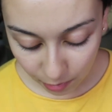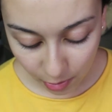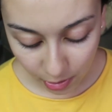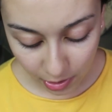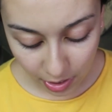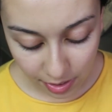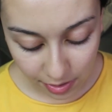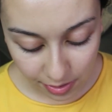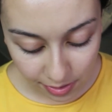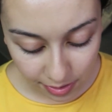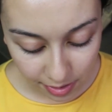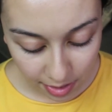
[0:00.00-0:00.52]
for
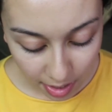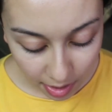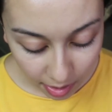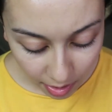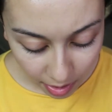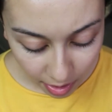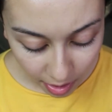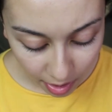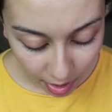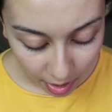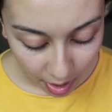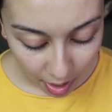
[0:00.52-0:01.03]

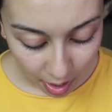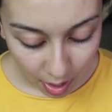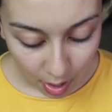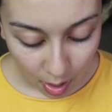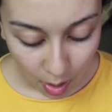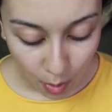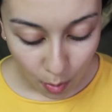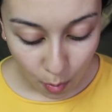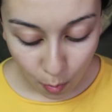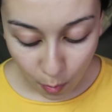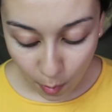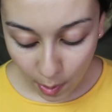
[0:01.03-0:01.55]
concealer,
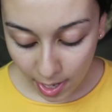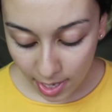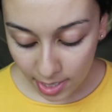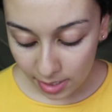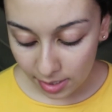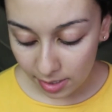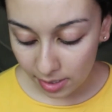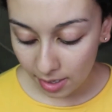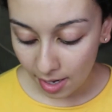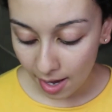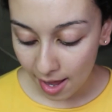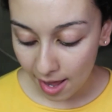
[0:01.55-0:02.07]

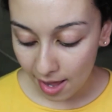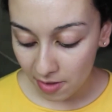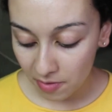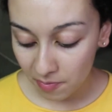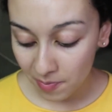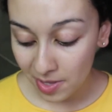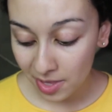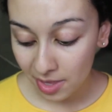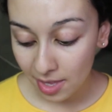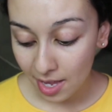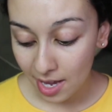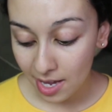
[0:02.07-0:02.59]
what I've
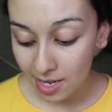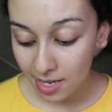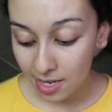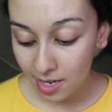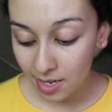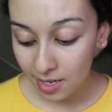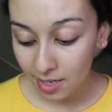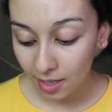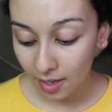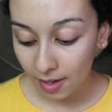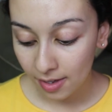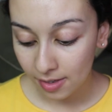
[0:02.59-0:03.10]
been
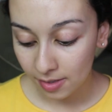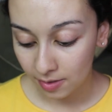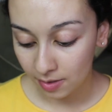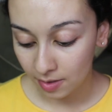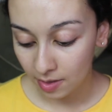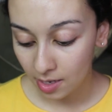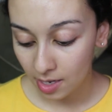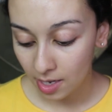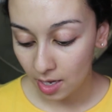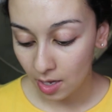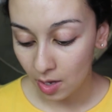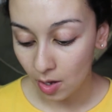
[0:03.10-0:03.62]
liking is
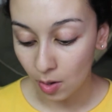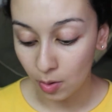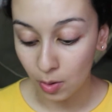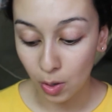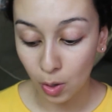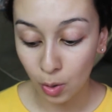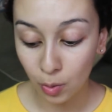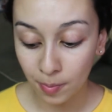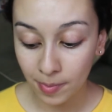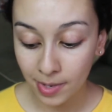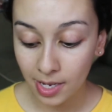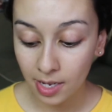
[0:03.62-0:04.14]
the
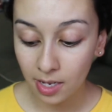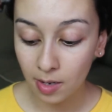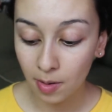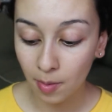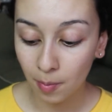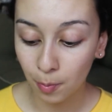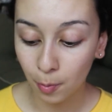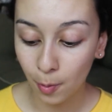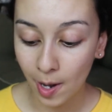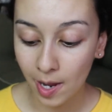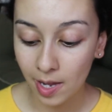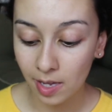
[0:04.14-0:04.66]

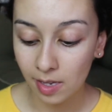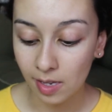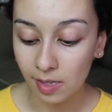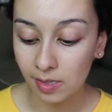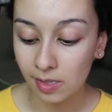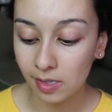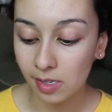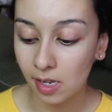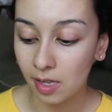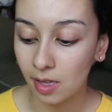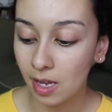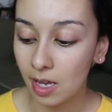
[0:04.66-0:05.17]
Onomie Bright
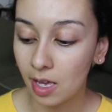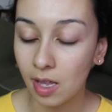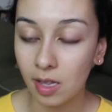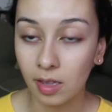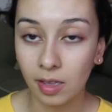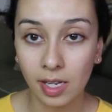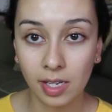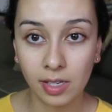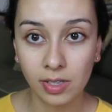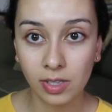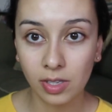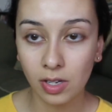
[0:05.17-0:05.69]
Concealing
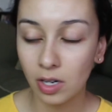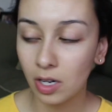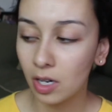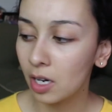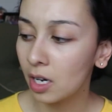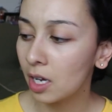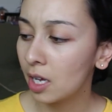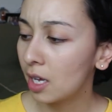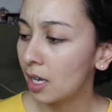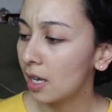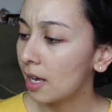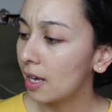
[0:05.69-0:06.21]

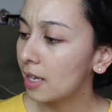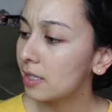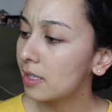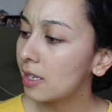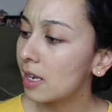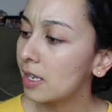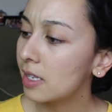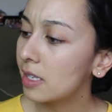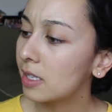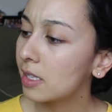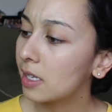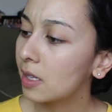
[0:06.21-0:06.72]
Elixir. It
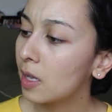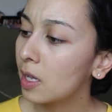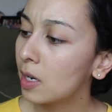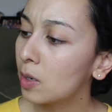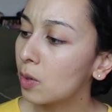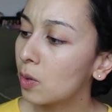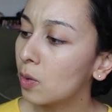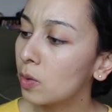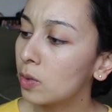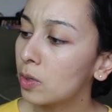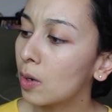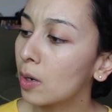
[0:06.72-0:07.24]
says
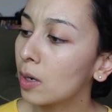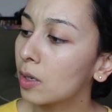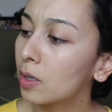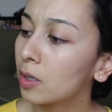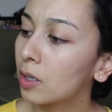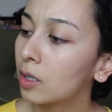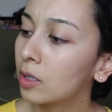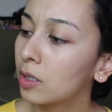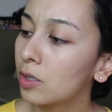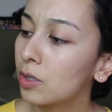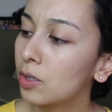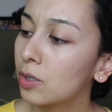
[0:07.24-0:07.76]
Clinical
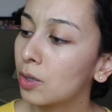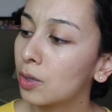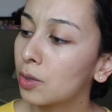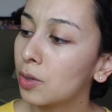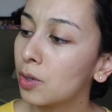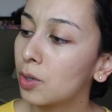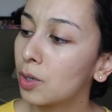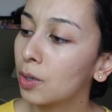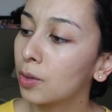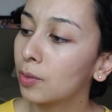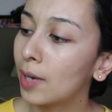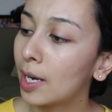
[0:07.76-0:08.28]
Dark
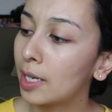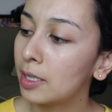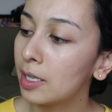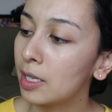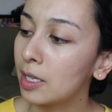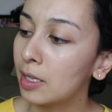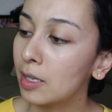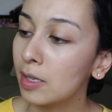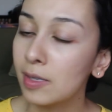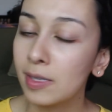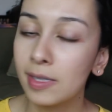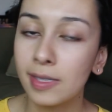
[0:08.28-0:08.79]
Circle
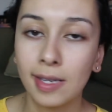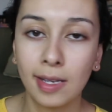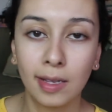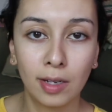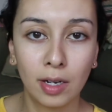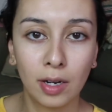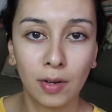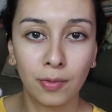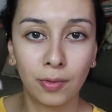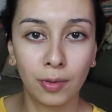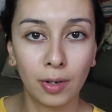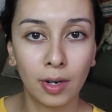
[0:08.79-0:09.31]
Correcting
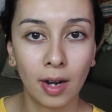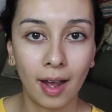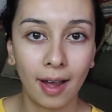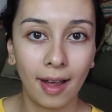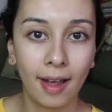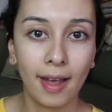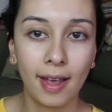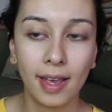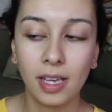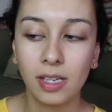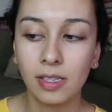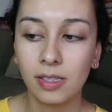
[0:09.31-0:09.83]
Concealer for
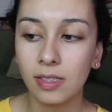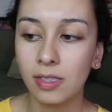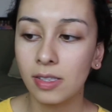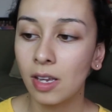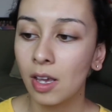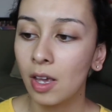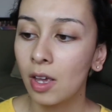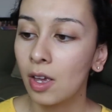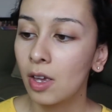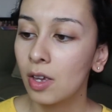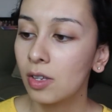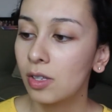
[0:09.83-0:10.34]
Eyes.
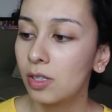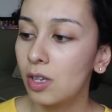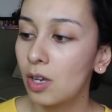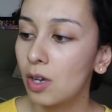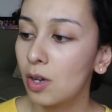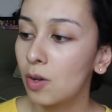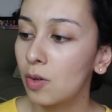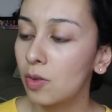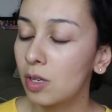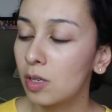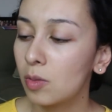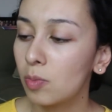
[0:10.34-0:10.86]

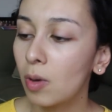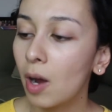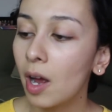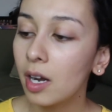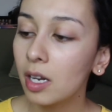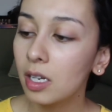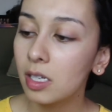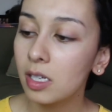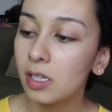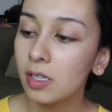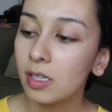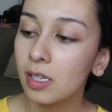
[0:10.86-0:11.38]
So this
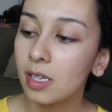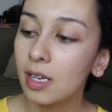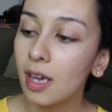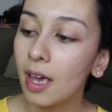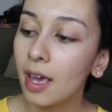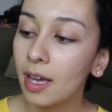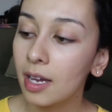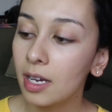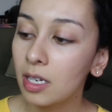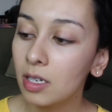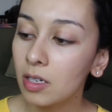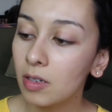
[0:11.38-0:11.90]
product is
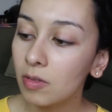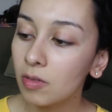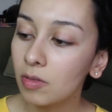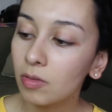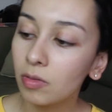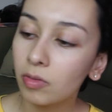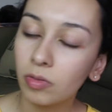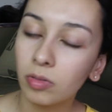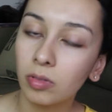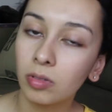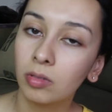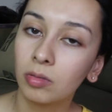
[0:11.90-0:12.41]
kind
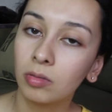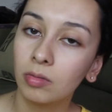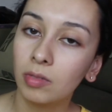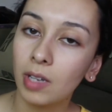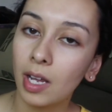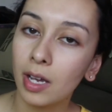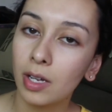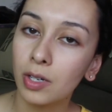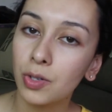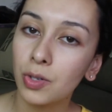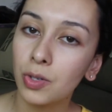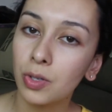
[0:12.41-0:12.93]
of
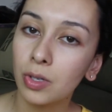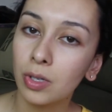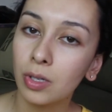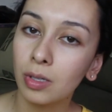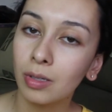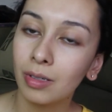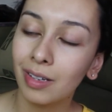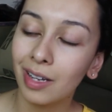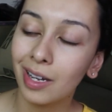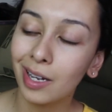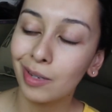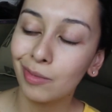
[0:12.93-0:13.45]

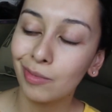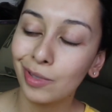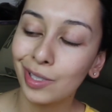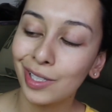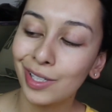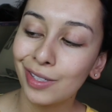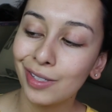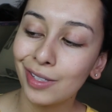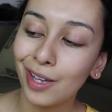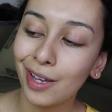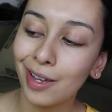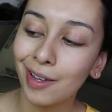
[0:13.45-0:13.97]
natural, I
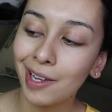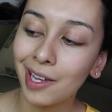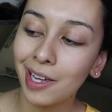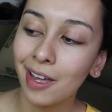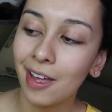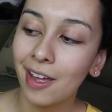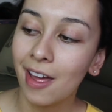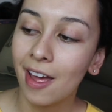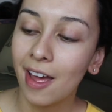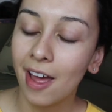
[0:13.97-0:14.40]
would say.